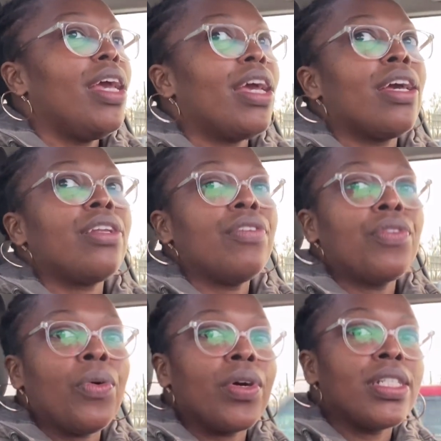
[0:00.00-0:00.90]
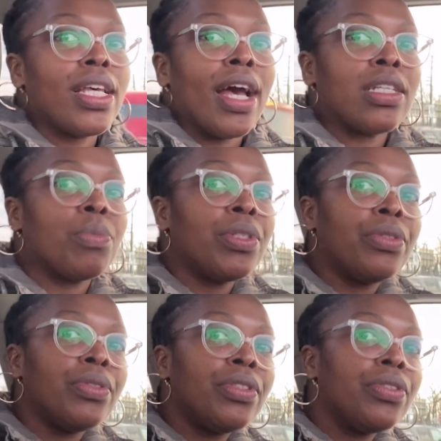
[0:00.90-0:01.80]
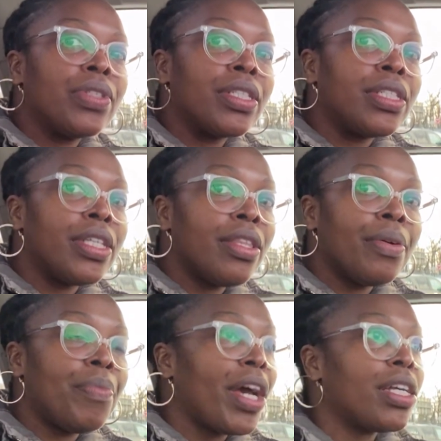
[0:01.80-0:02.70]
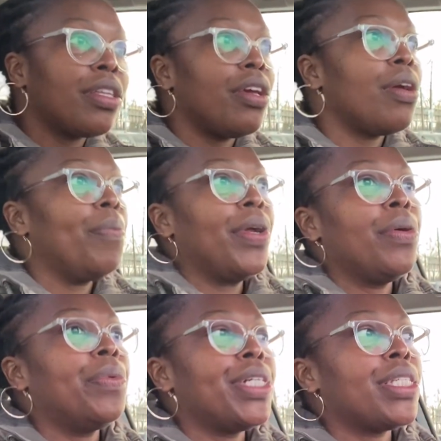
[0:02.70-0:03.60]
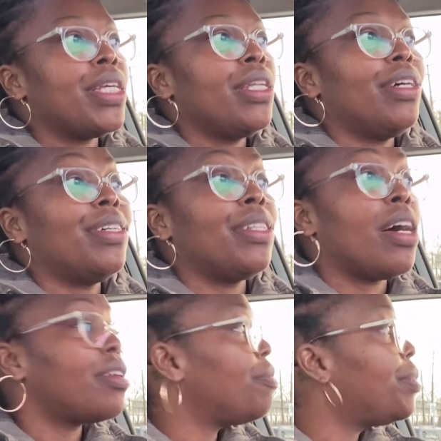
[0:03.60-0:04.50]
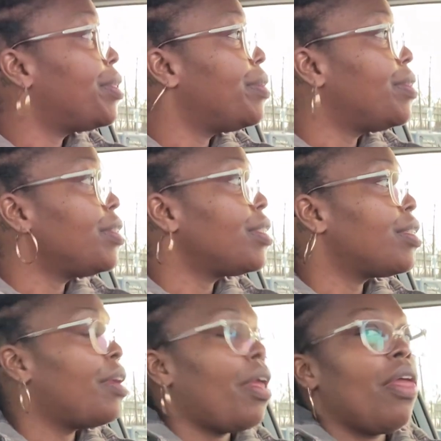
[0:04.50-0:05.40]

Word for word: and of course it has balloons you could see them back there but it wasn't a lot of balloons